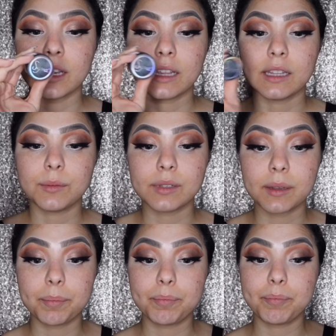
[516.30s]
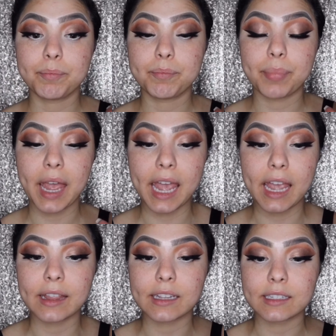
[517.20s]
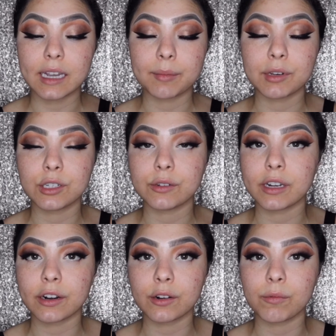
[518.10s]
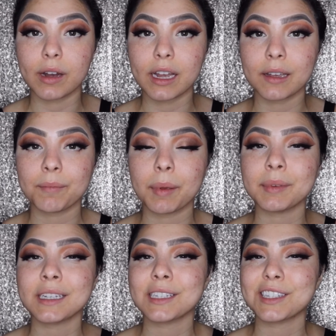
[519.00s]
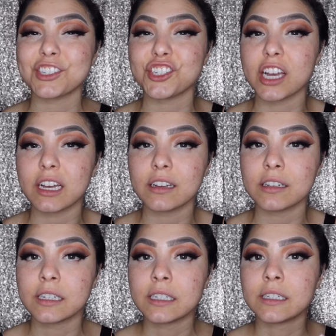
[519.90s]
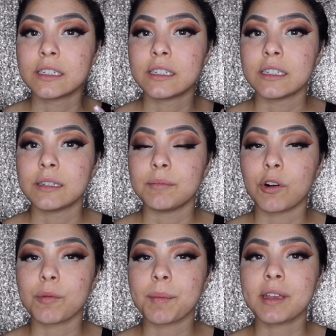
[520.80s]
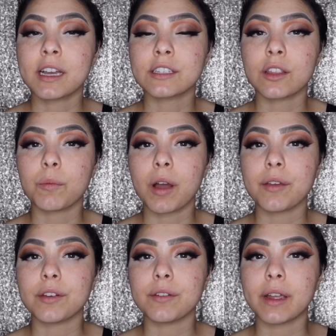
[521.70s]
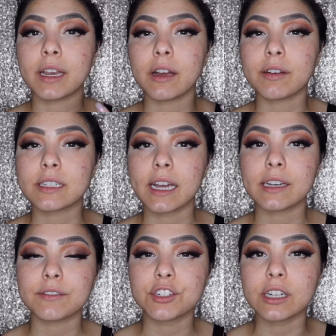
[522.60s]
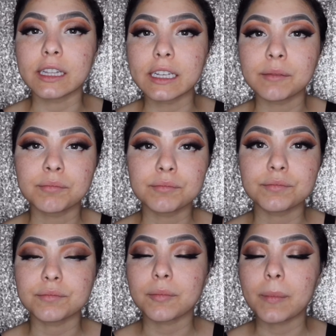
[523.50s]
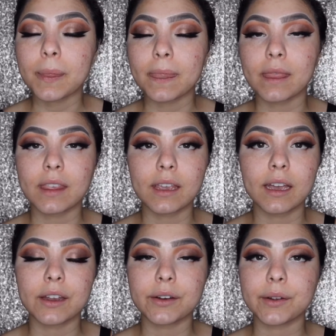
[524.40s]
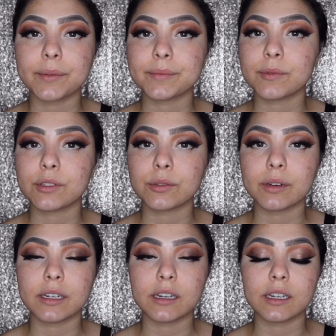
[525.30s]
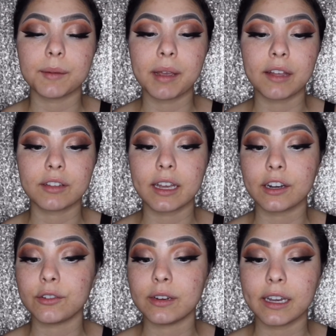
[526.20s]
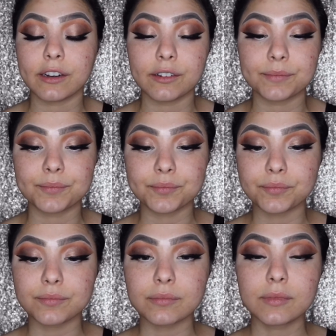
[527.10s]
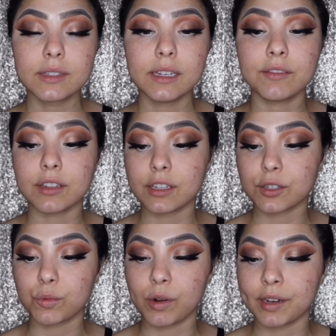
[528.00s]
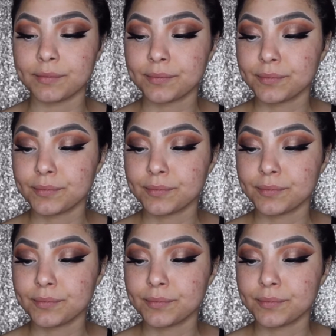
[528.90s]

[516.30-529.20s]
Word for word: This was a pain this time to do it. I don't know why. Maybe because it's a gel or maybe because of the weather. Right now it's kind of chilly. I don't know what's going on. I may have to get a new liner after this one.